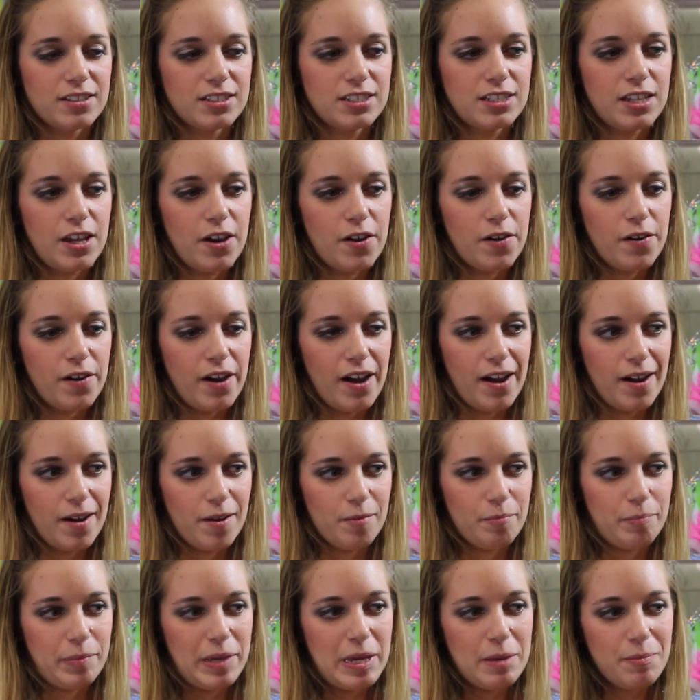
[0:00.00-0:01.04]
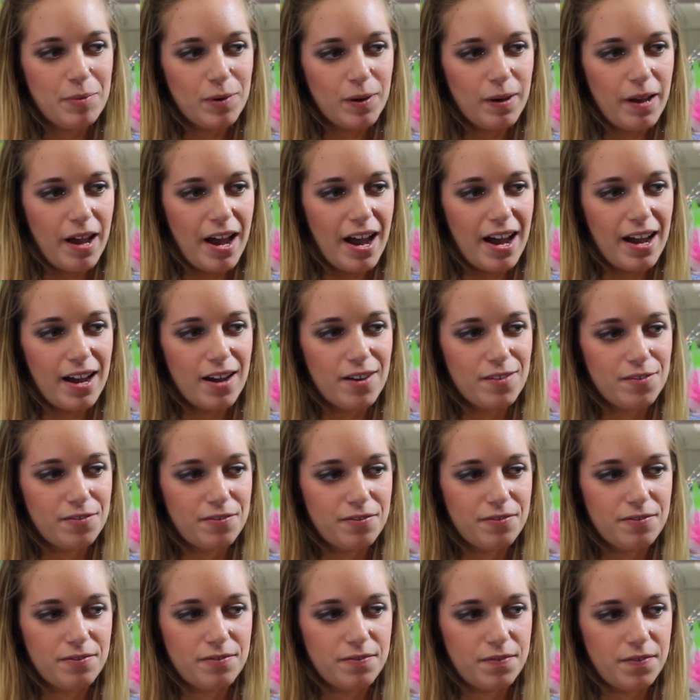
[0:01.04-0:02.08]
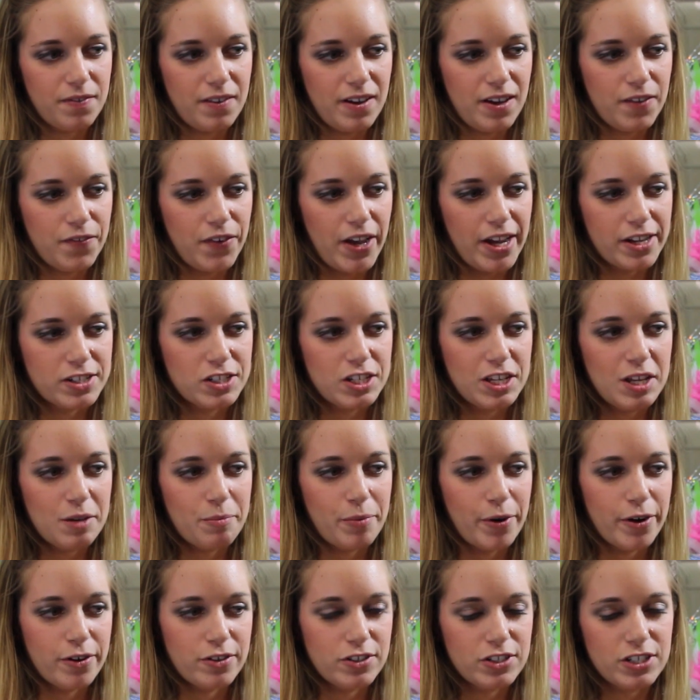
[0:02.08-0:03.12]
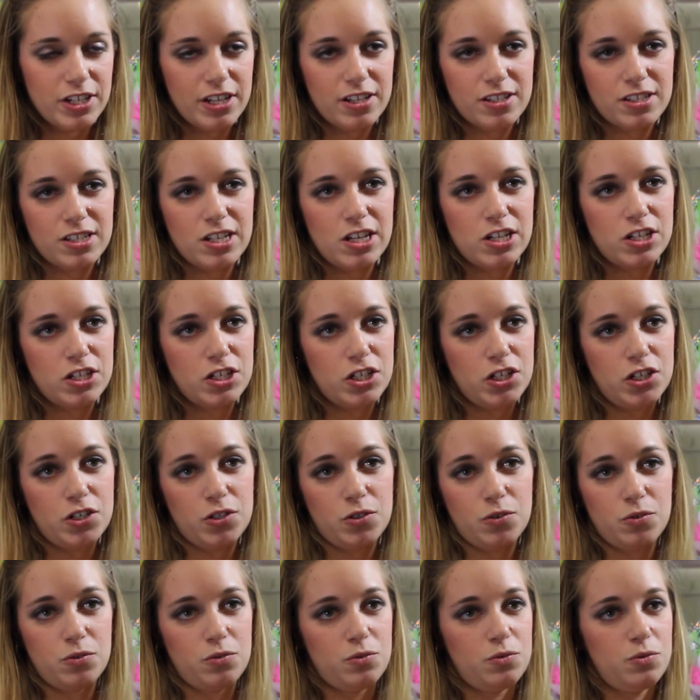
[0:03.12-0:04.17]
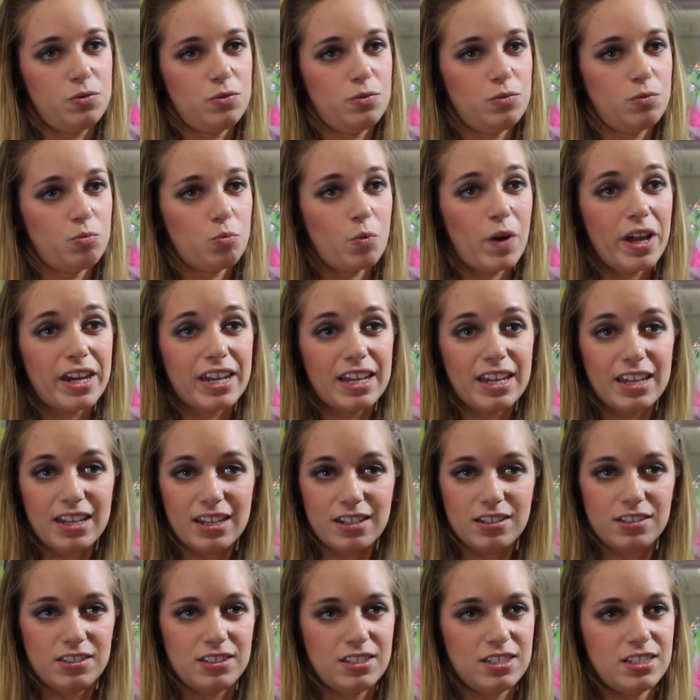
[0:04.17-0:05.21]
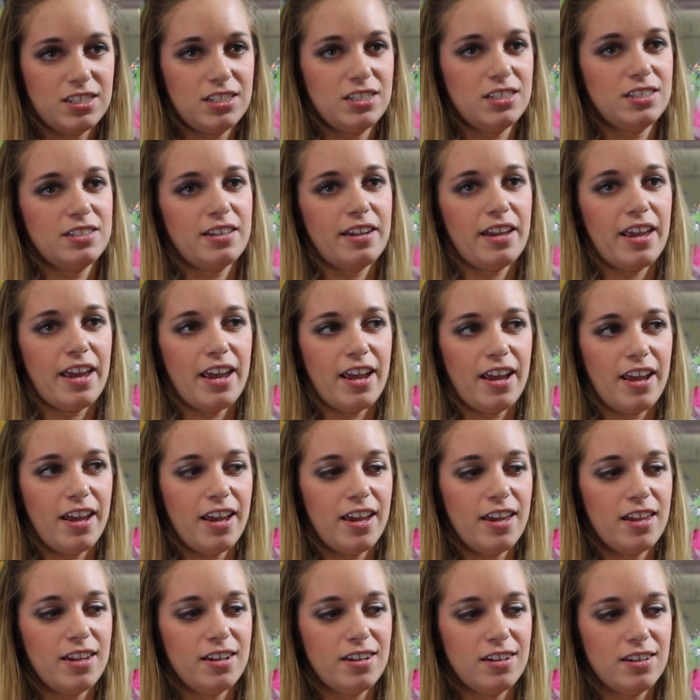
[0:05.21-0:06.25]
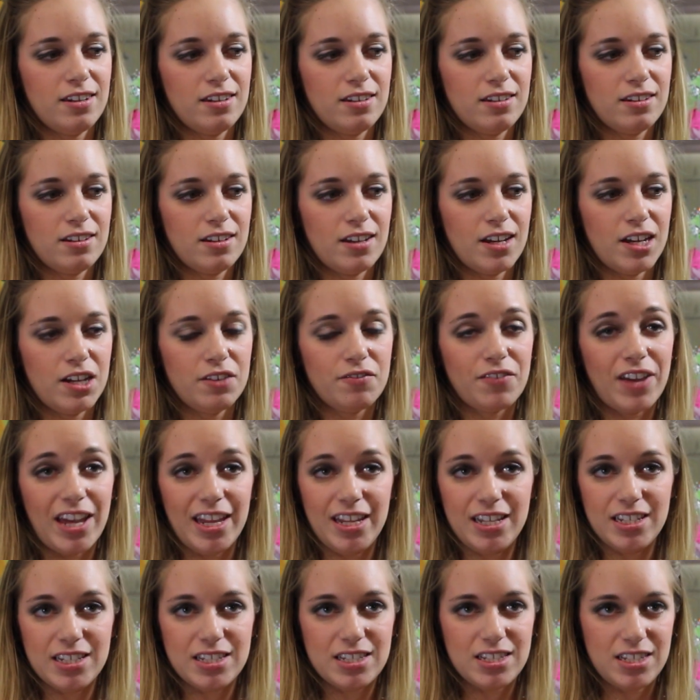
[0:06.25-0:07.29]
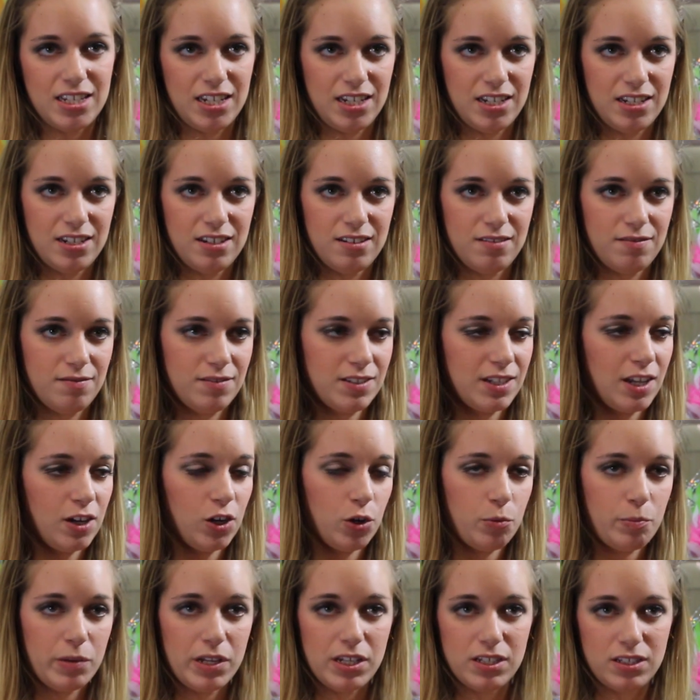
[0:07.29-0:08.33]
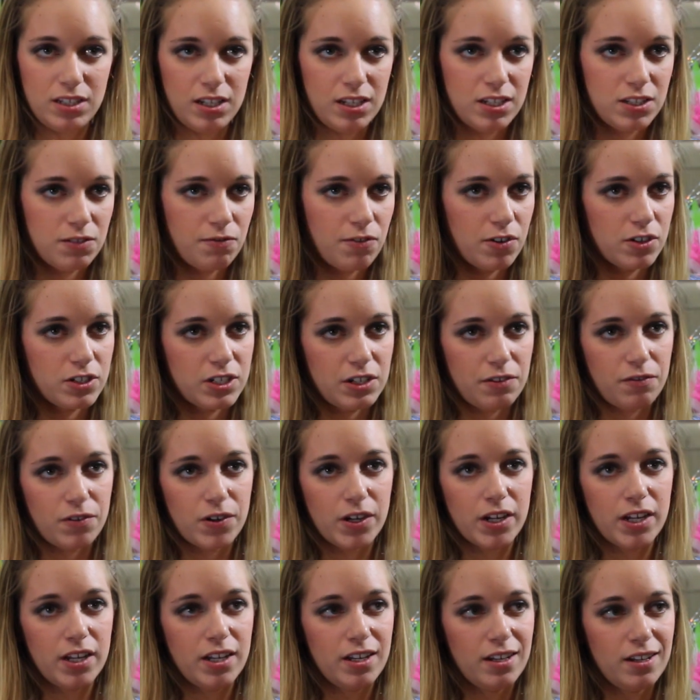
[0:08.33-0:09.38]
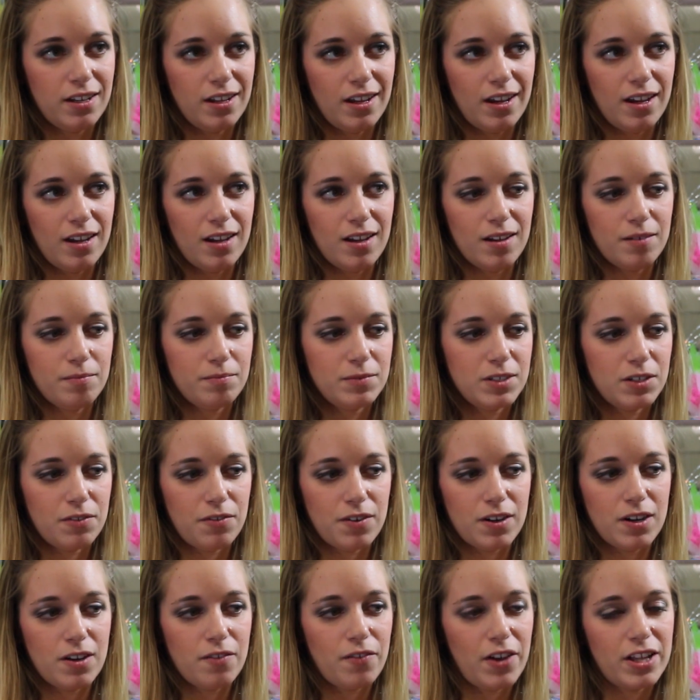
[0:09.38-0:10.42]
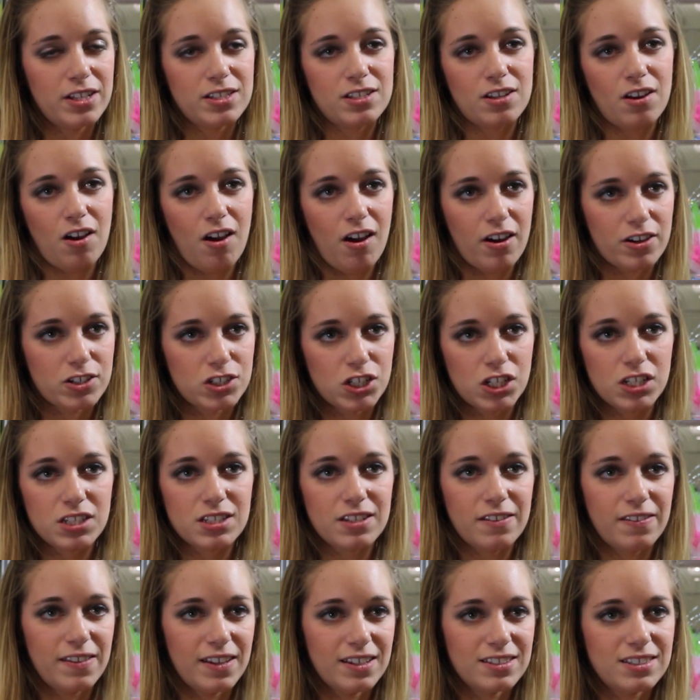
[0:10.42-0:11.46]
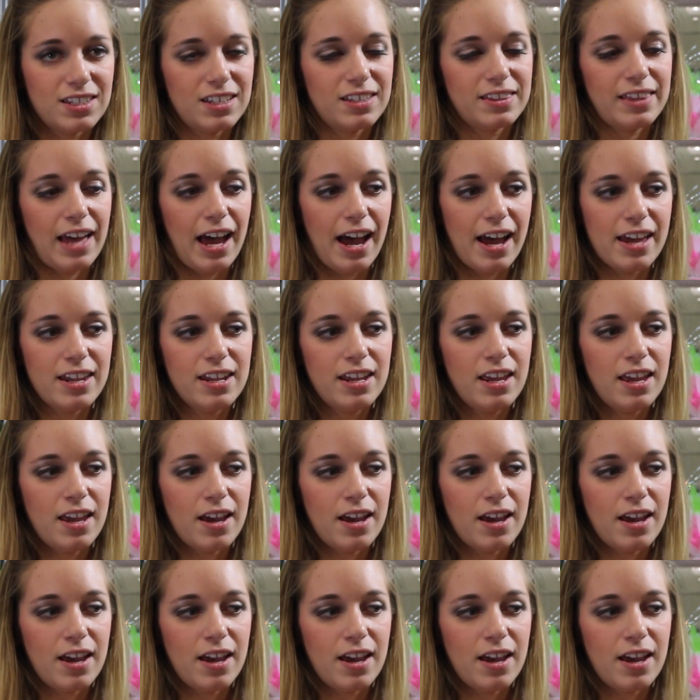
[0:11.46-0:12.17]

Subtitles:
so people have actually approached us to do weddings and events and centerpieces for different events and auctions and things like that,